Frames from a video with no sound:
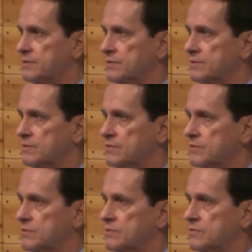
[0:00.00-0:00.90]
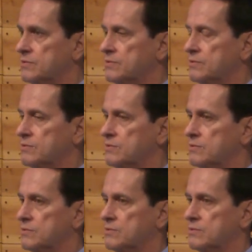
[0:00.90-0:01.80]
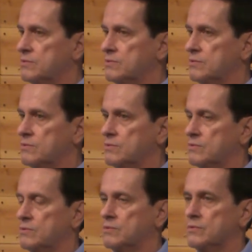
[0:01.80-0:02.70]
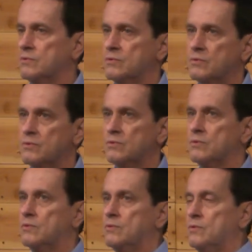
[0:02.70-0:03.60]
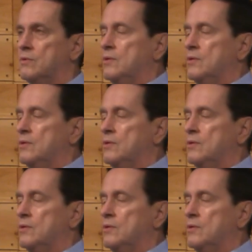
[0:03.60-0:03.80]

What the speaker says: Nobody speaks.